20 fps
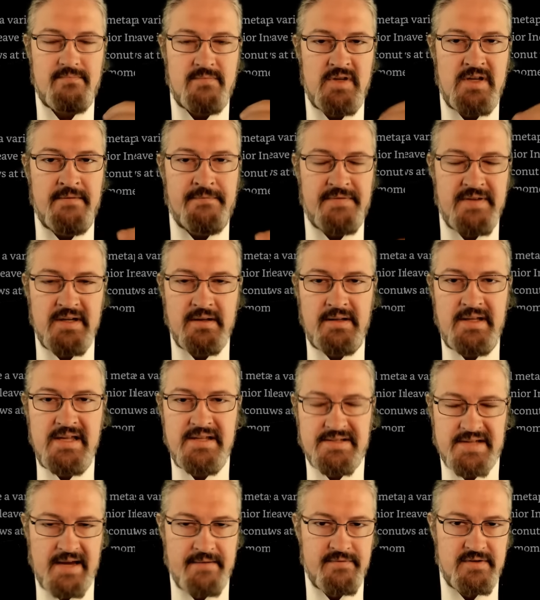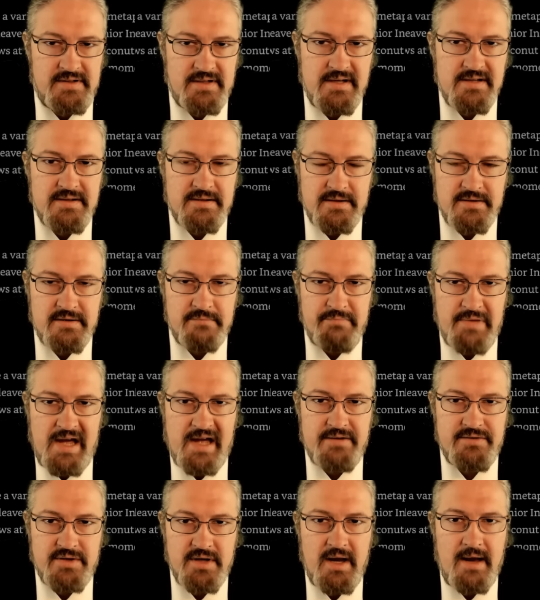If the elites haven't done such a
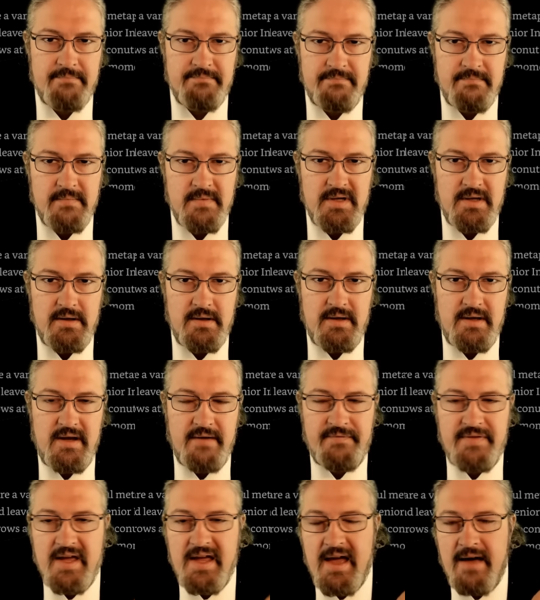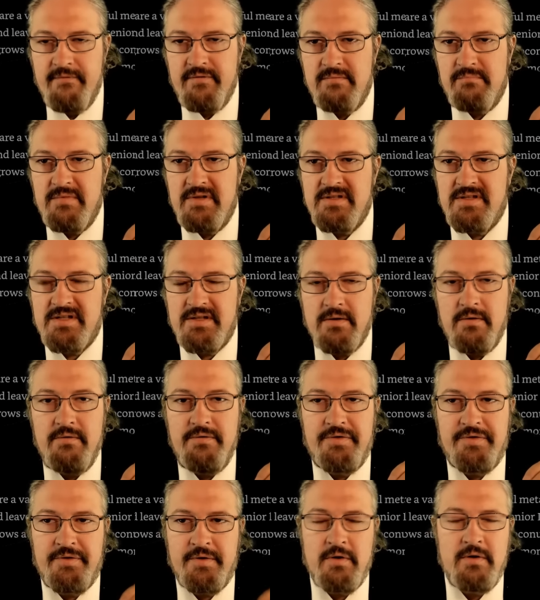bad job, if they haven't been so
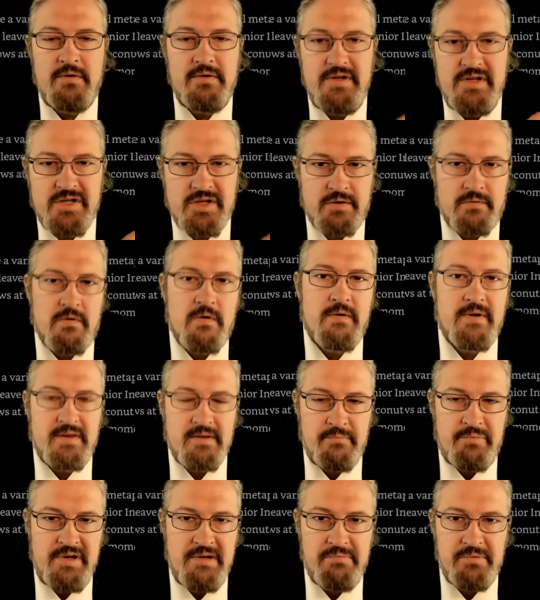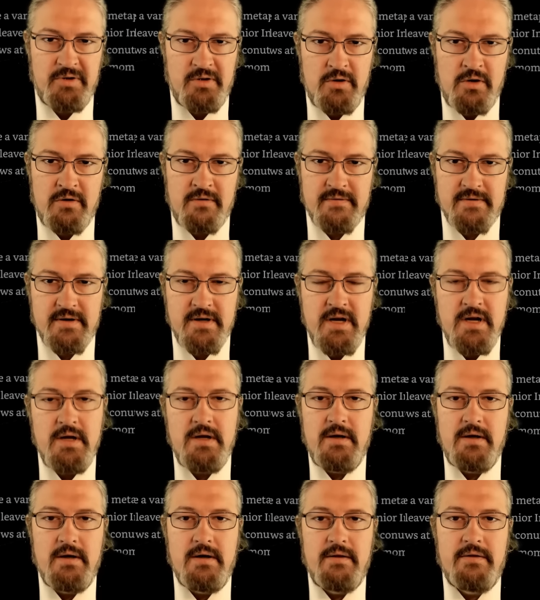thoroughly screwing the people over,
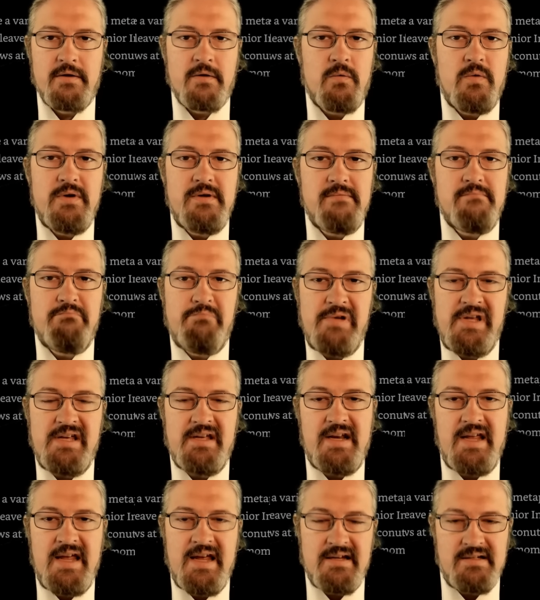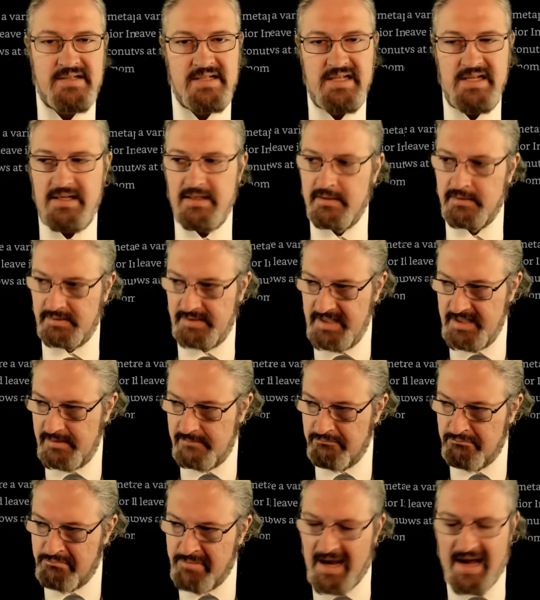there wouldn't be an anti-elite
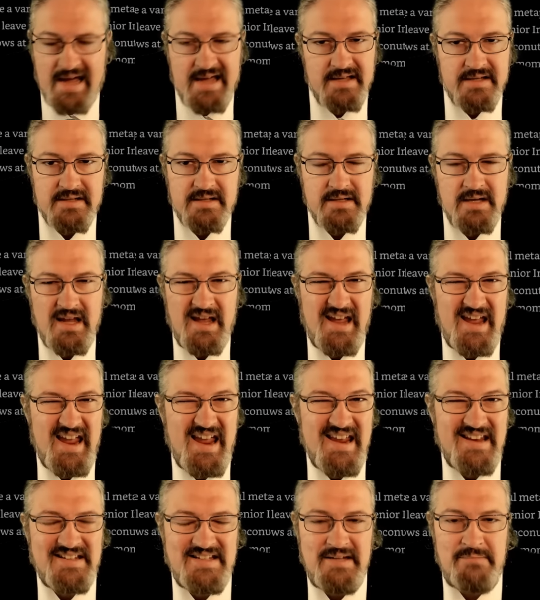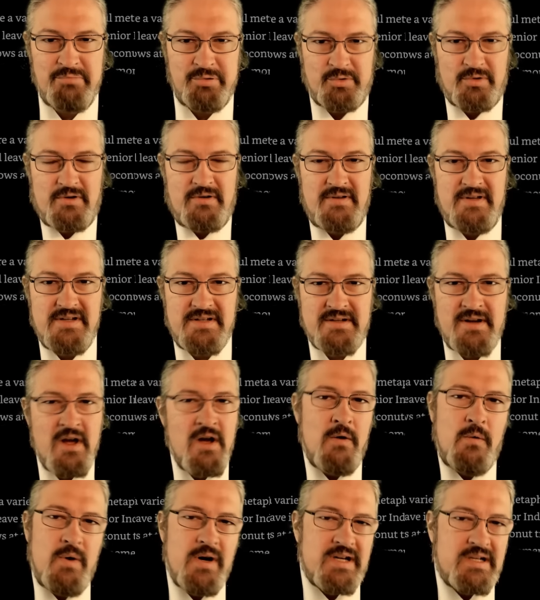bias. Anti-pluralist,
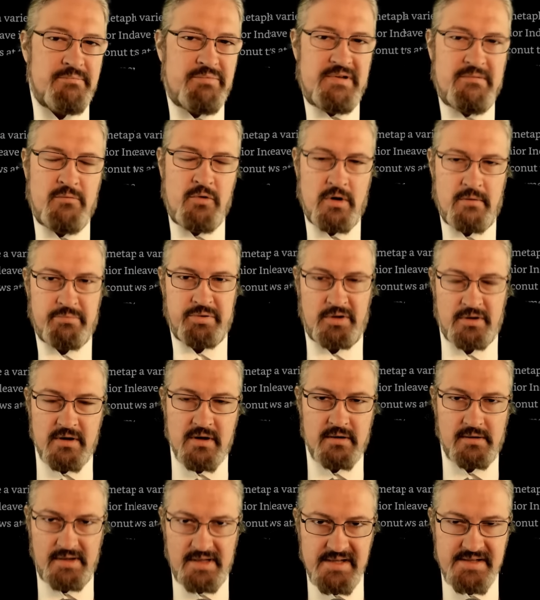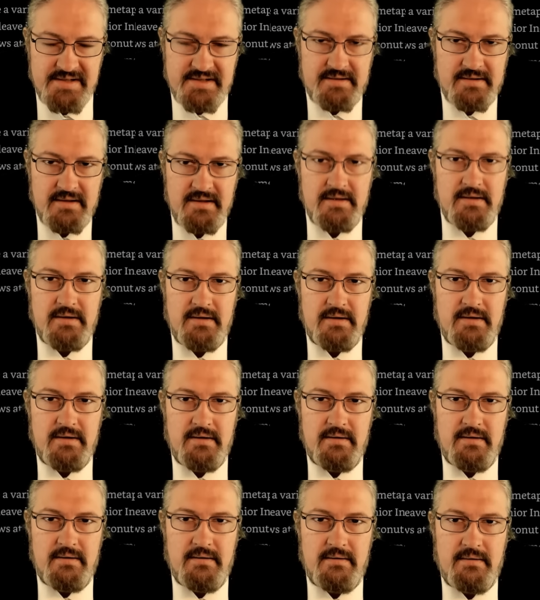what could be more pluralist
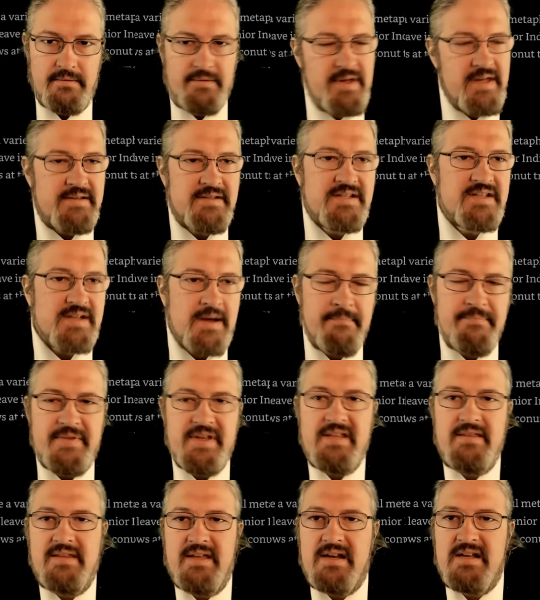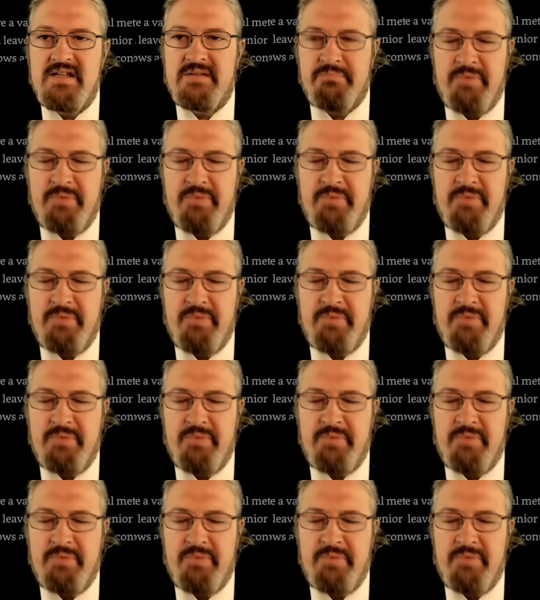than something that is